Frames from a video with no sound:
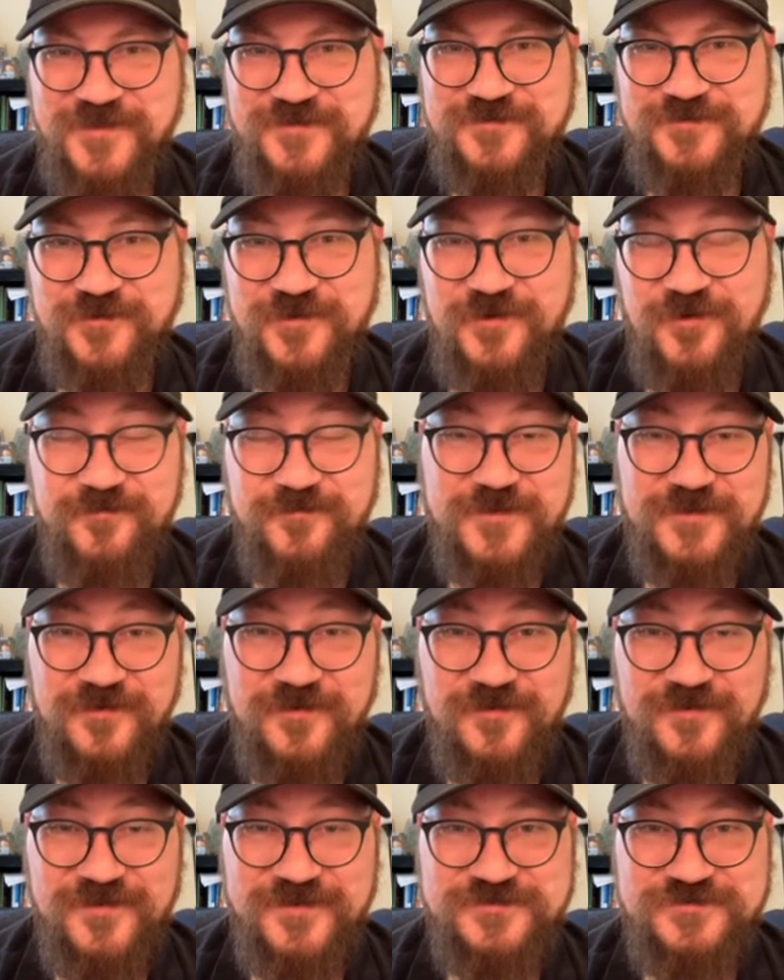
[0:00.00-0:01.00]
So I hope that you
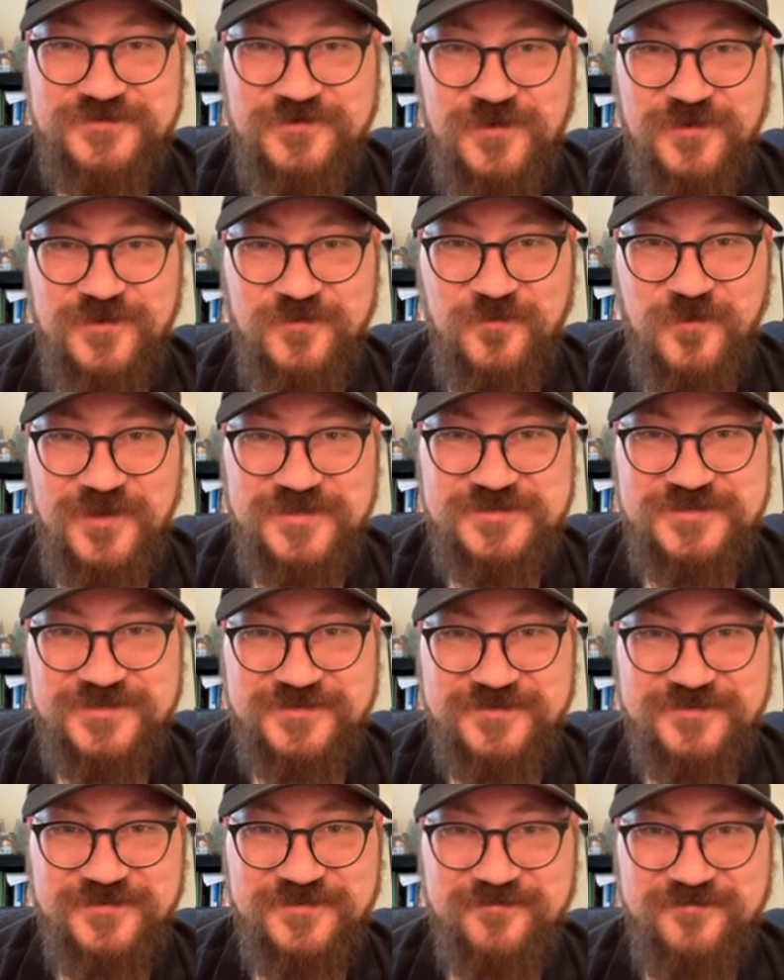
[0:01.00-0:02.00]
all enjoyed
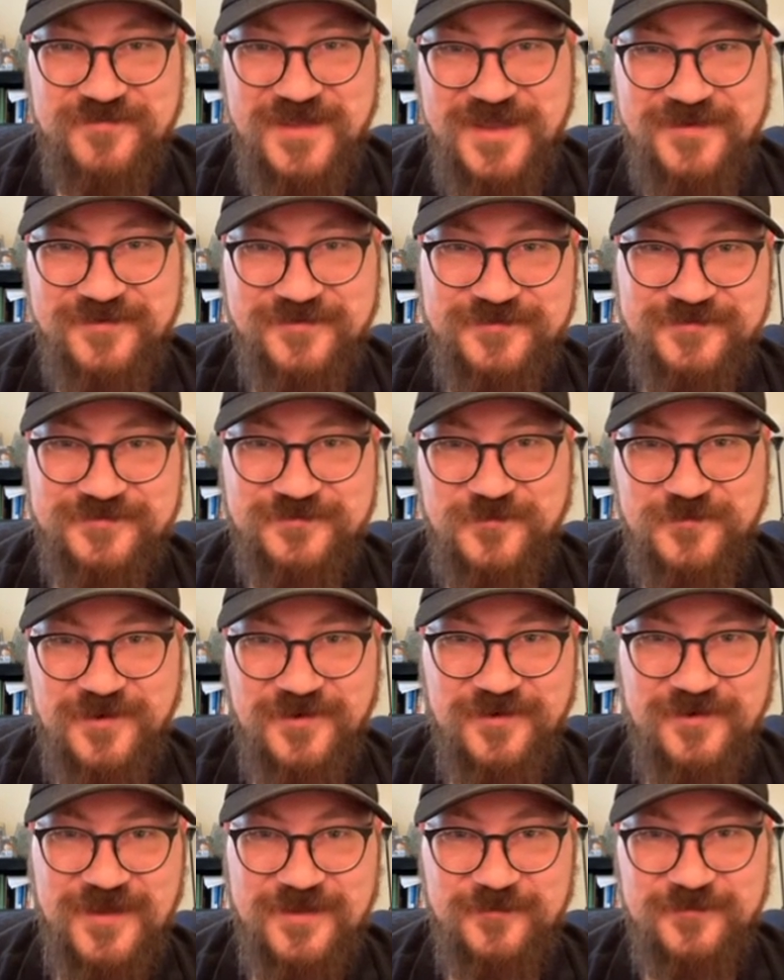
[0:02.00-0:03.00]
watching some battles
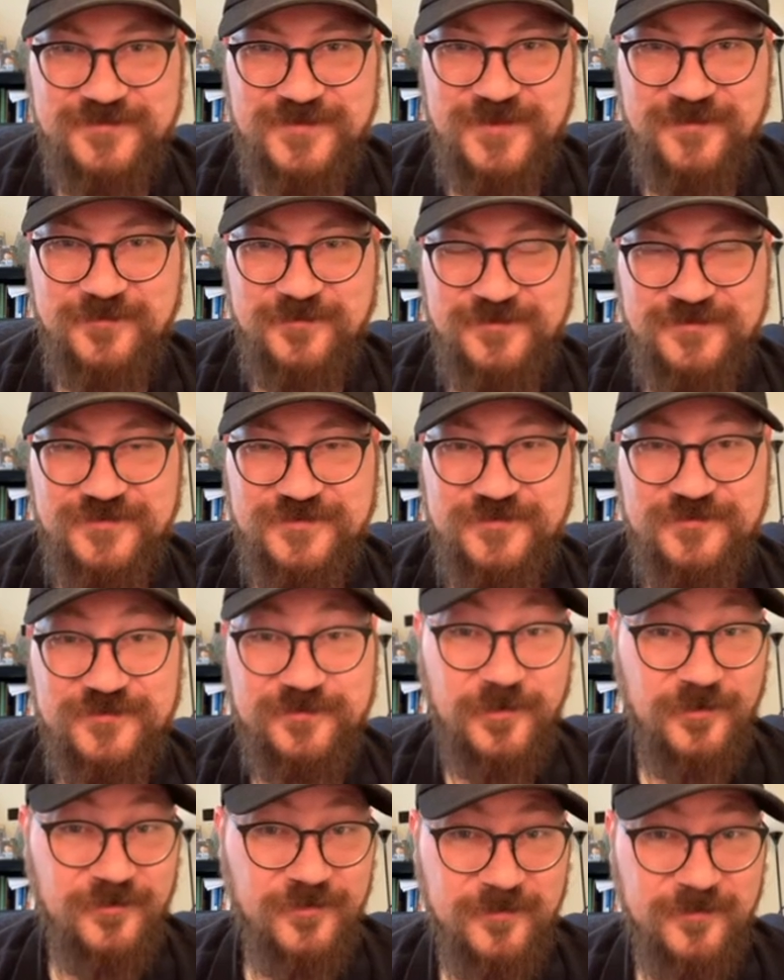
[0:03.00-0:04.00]
where I was able to use
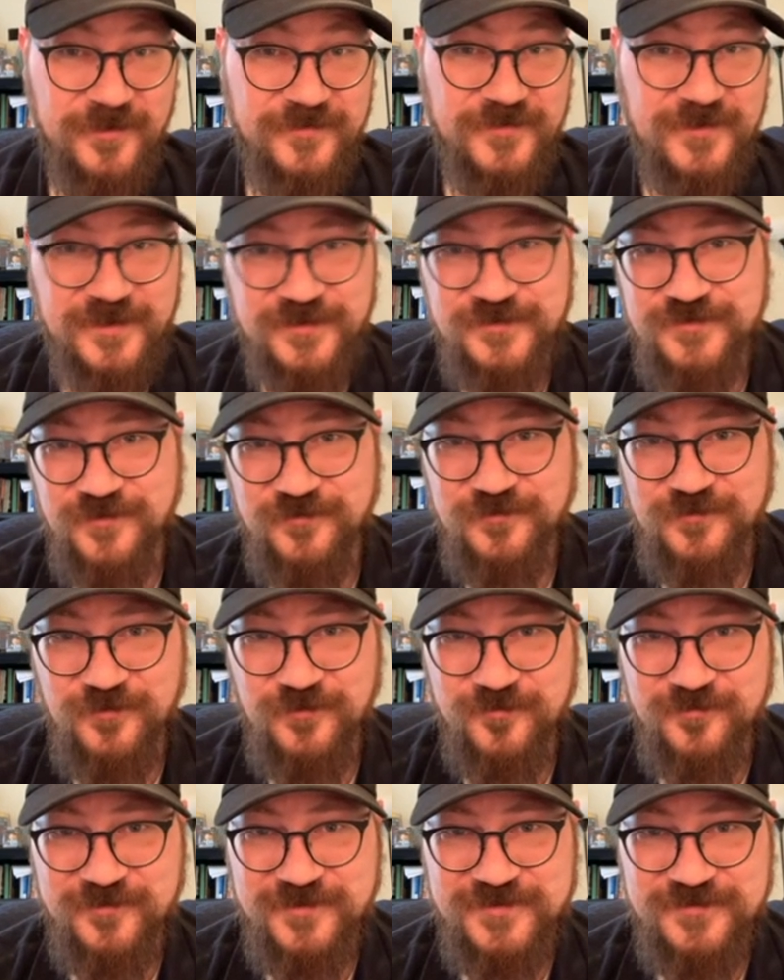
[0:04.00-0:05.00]
Pokemon that I don't
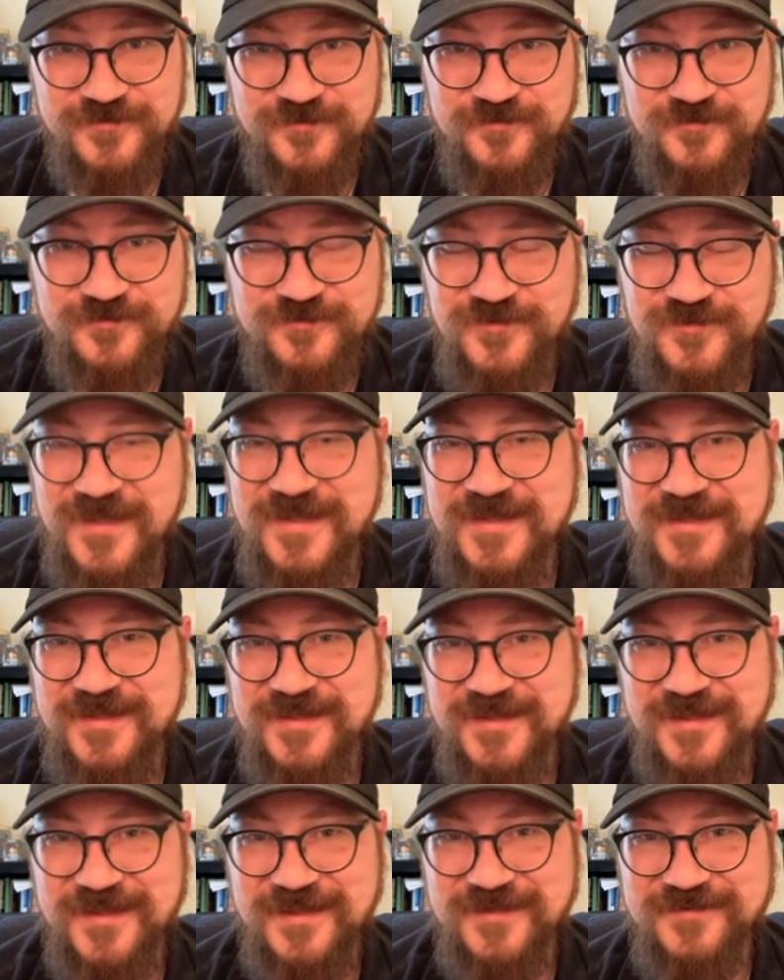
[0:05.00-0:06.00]
normally use,
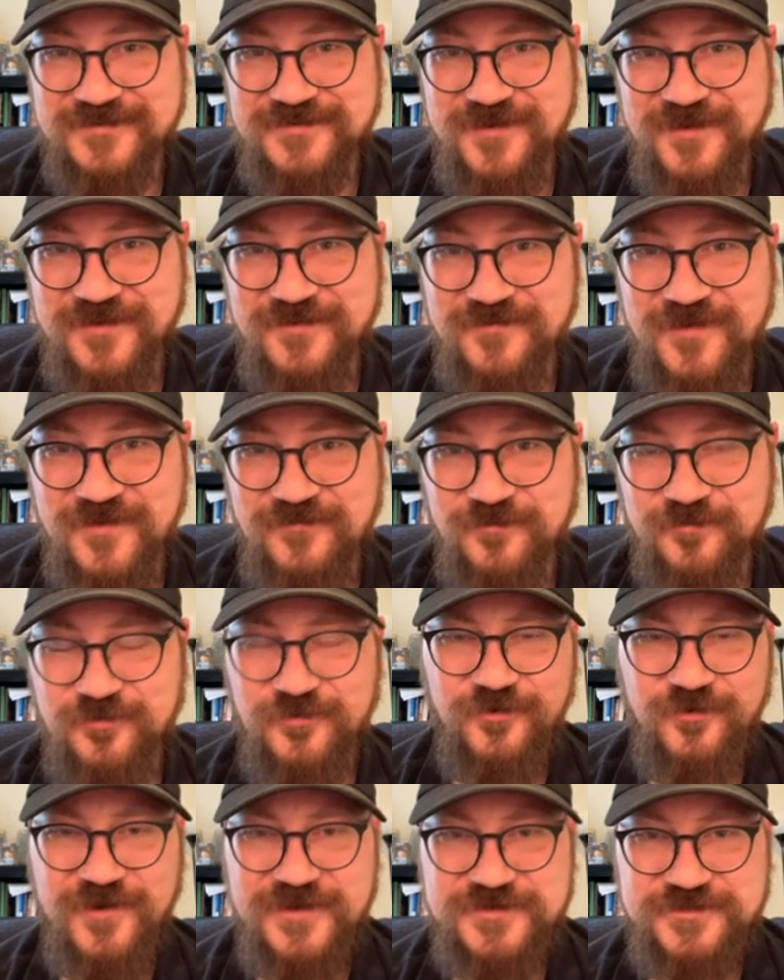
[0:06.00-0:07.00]
and kind of have a
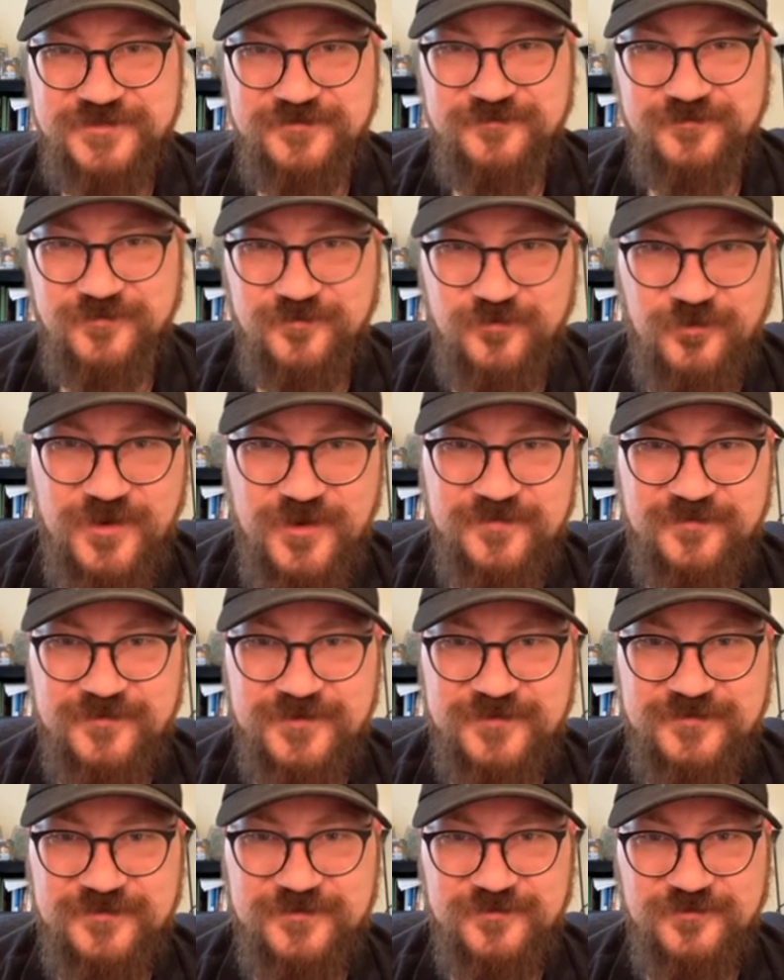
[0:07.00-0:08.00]
progression from Great
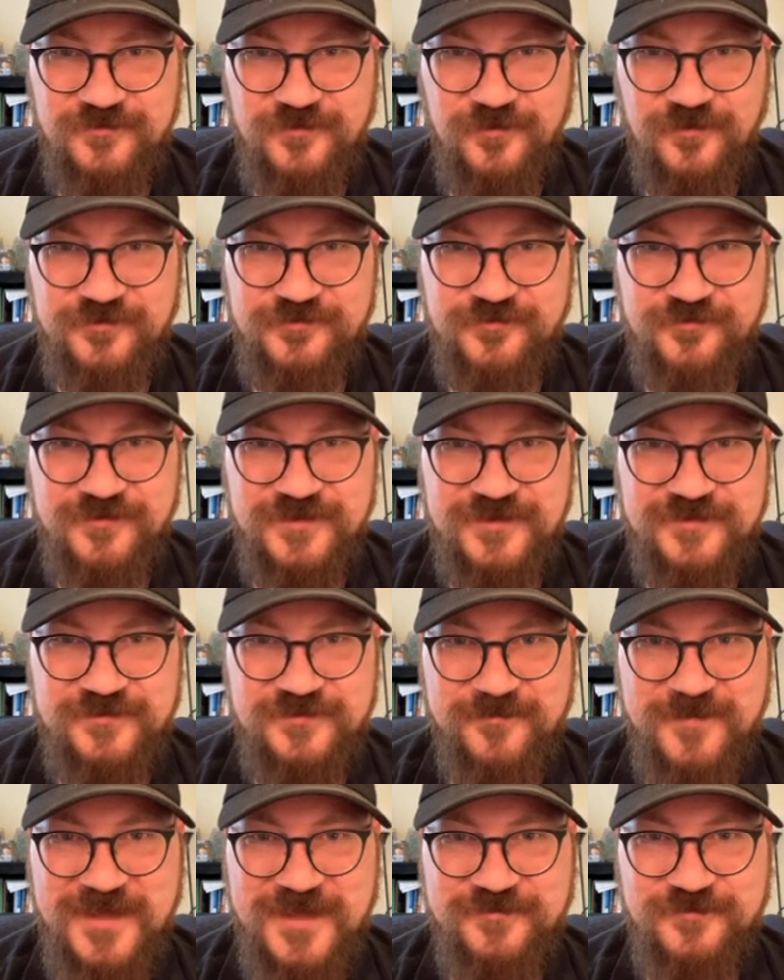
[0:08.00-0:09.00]
League to Ultra League
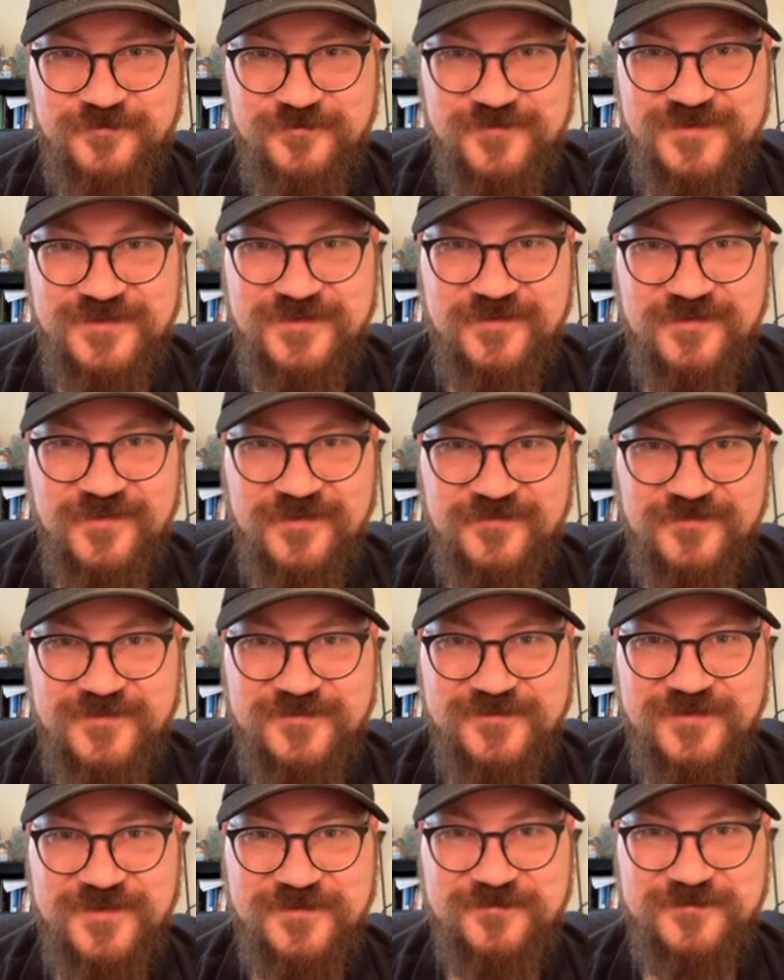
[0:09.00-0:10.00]
to Master League in the
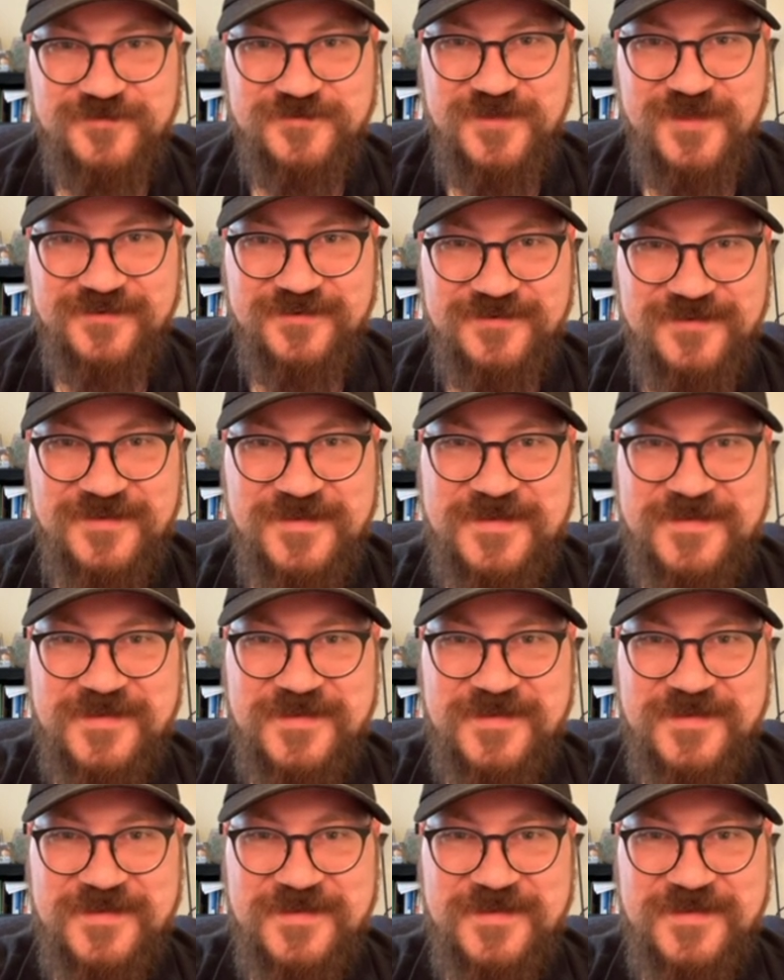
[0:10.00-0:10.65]
same set.